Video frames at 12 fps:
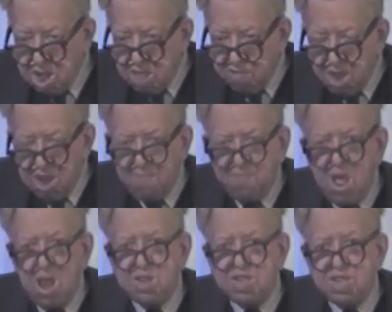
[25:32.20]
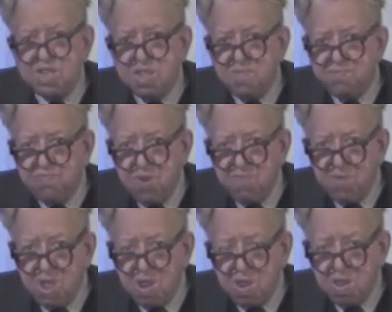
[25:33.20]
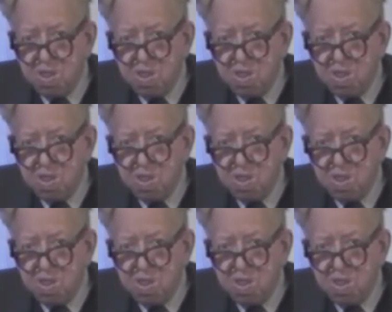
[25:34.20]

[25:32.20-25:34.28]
the La Valse of Ravel,